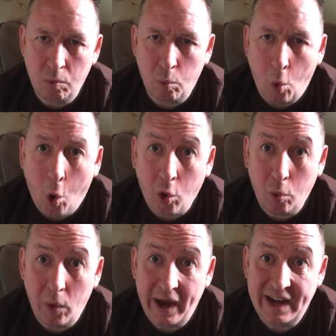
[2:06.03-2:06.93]

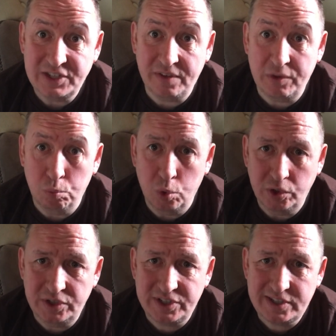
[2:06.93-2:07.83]
walkways of the
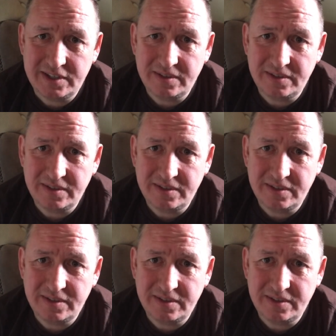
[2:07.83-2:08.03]
woods.